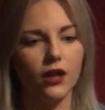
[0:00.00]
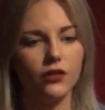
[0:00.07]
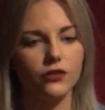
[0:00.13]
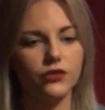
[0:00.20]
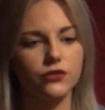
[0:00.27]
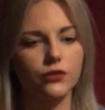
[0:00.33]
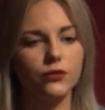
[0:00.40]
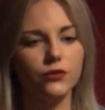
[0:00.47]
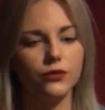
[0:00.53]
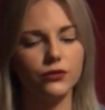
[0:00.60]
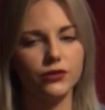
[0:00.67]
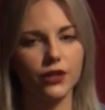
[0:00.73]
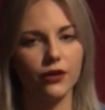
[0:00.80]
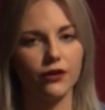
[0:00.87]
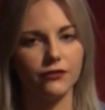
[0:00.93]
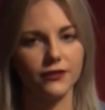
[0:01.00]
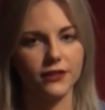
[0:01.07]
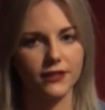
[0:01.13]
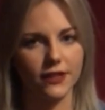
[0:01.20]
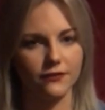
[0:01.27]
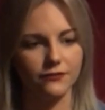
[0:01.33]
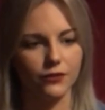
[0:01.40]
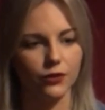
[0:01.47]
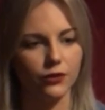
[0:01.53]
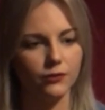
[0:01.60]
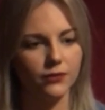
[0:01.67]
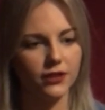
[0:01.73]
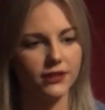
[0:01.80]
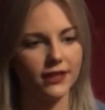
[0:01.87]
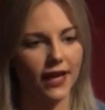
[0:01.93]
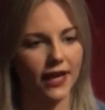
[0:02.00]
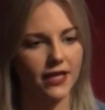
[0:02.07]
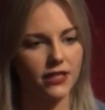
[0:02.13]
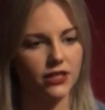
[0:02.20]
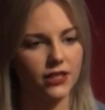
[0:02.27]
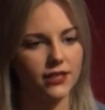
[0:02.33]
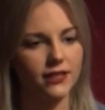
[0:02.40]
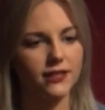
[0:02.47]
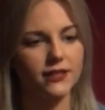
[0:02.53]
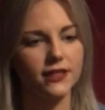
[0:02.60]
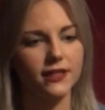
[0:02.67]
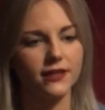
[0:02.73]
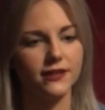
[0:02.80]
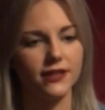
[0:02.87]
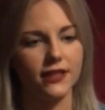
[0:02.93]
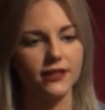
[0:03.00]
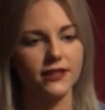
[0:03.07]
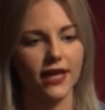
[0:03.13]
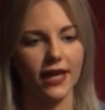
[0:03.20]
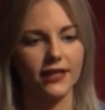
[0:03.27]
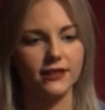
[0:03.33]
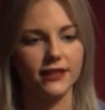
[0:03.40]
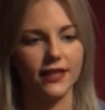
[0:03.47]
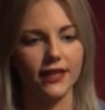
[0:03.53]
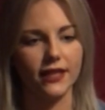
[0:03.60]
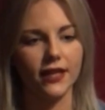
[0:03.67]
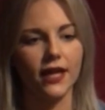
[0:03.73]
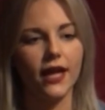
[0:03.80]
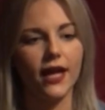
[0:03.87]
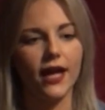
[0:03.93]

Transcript: The school also offers sixth form to ages 16 to 18,